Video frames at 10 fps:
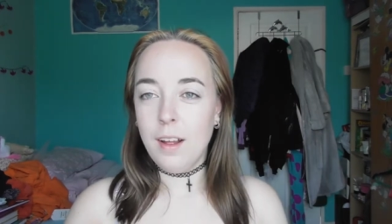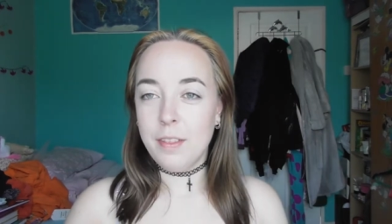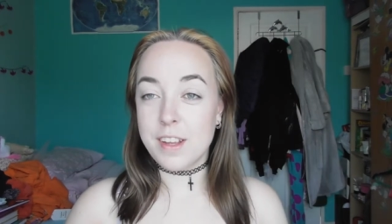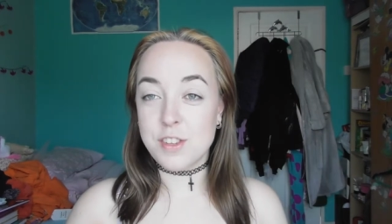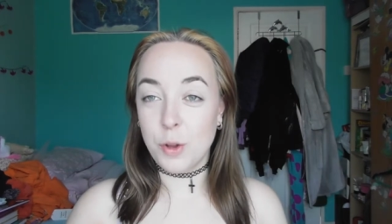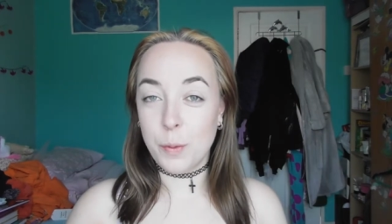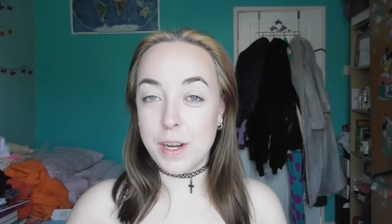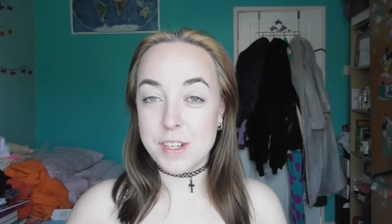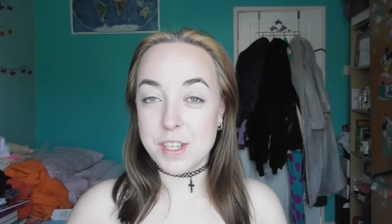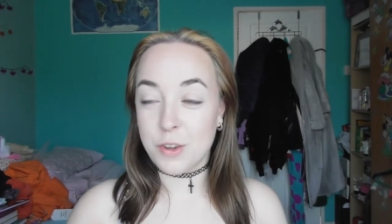That's not the way
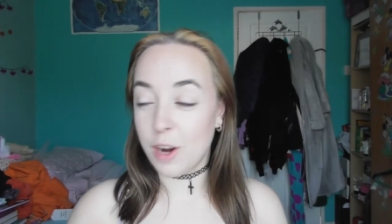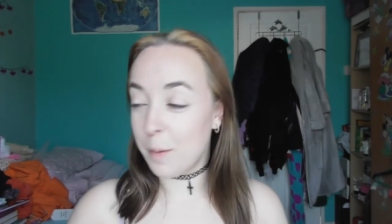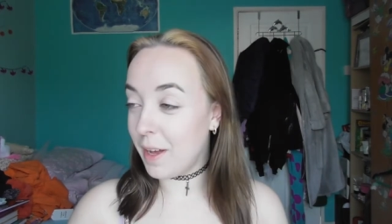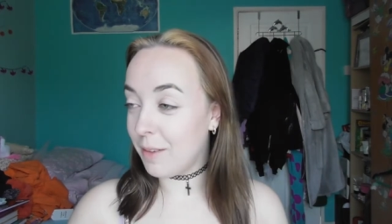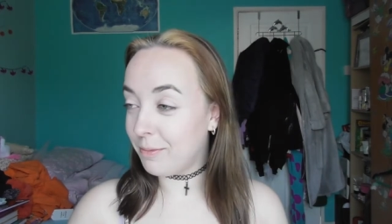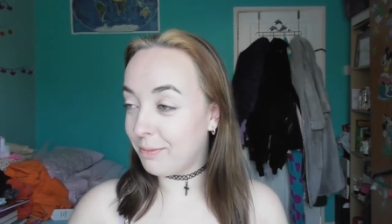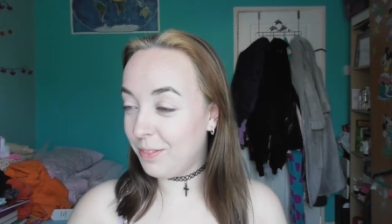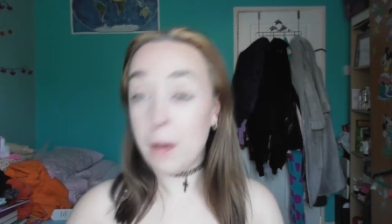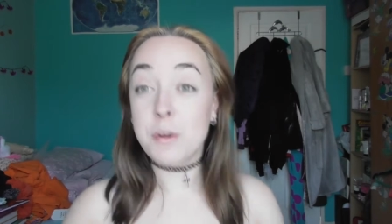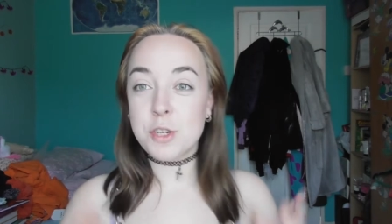to describe it.
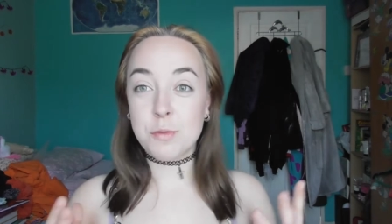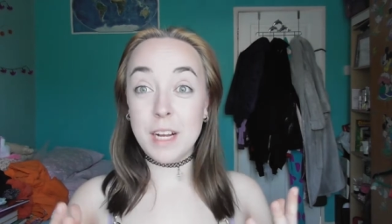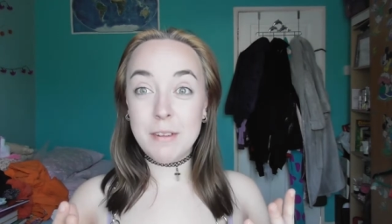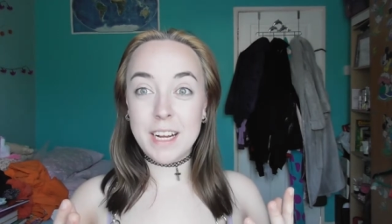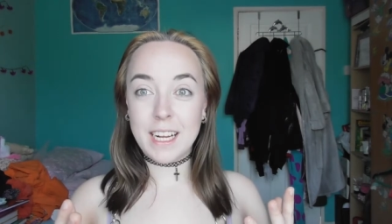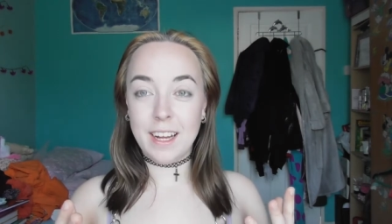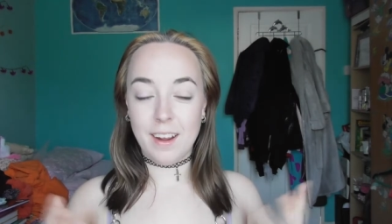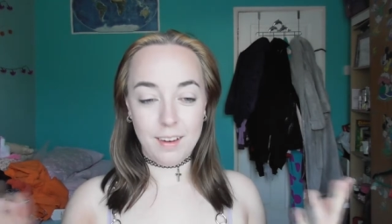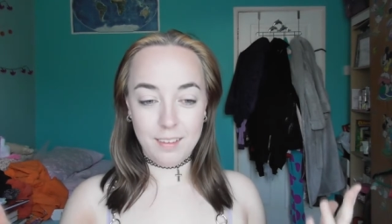It was just really, really clear.